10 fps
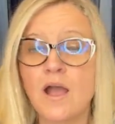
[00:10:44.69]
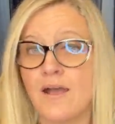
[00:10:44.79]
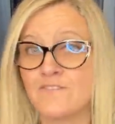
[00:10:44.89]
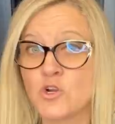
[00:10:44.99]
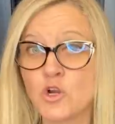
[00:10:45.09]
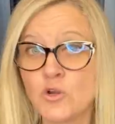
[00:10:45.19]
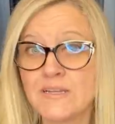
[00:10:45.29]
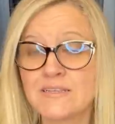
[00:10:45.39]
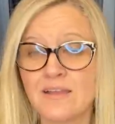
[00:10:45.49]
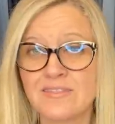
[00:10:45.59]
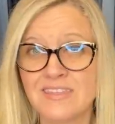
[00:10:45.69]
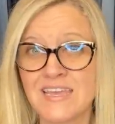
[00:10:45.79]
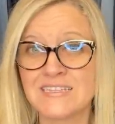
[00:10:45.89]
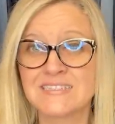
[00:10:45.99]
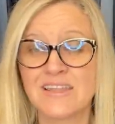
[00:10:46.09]
of current
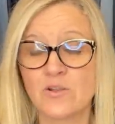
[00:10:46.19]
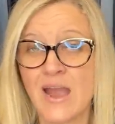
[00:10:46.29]
things that are